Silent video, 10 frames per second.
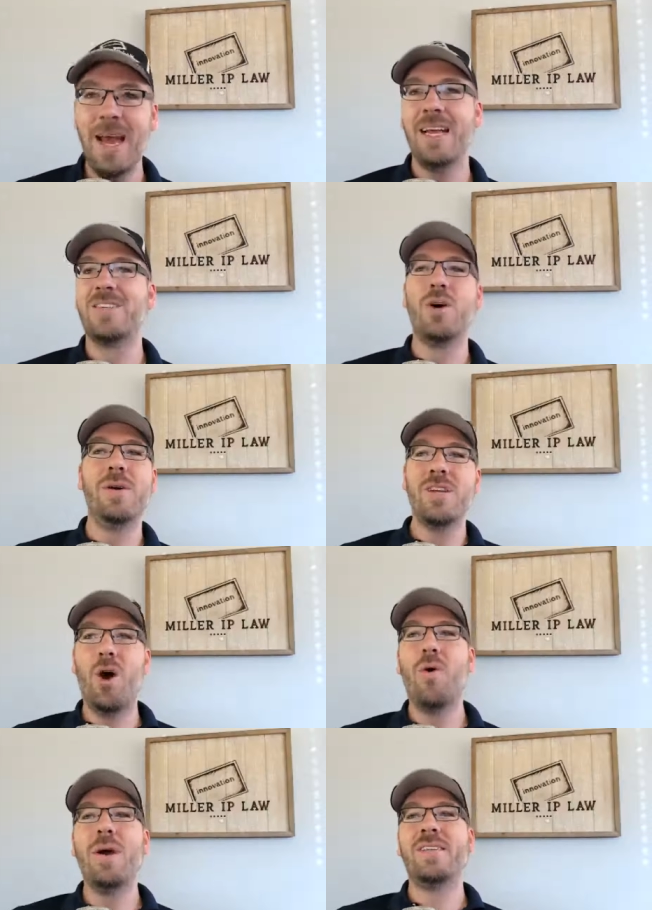And so it's
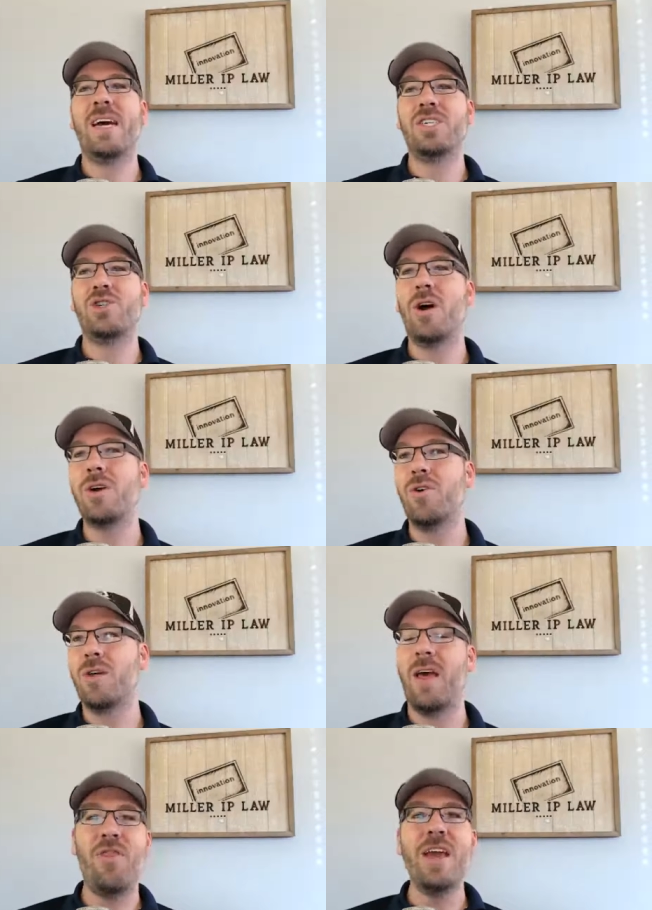always that struggle.
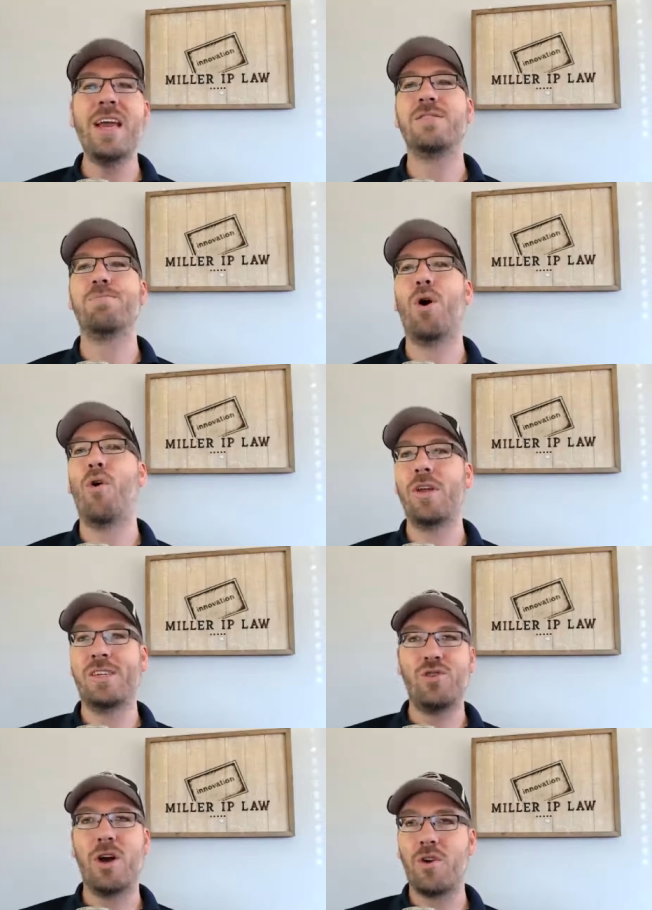And I think it's both the
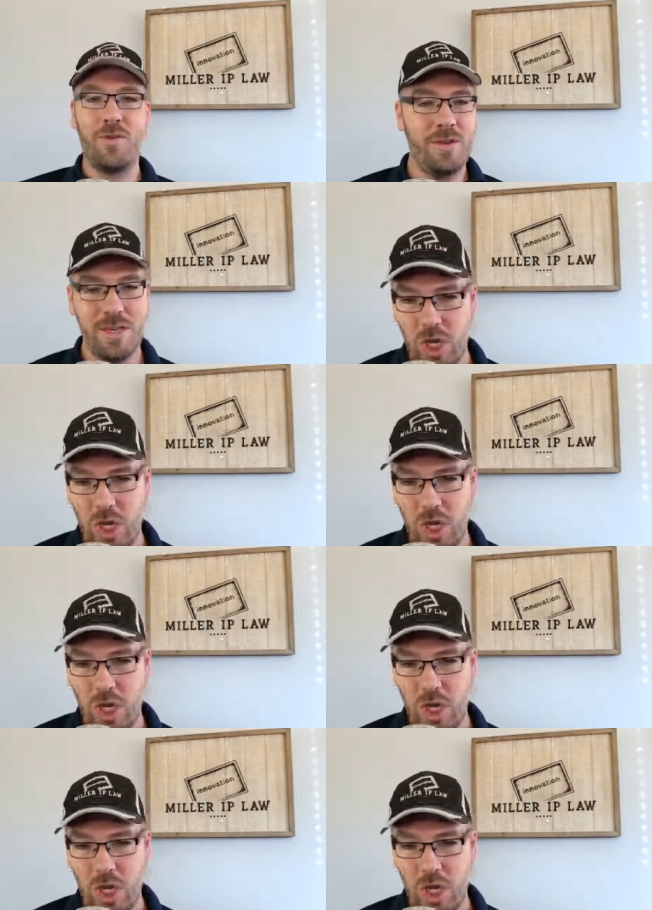struggle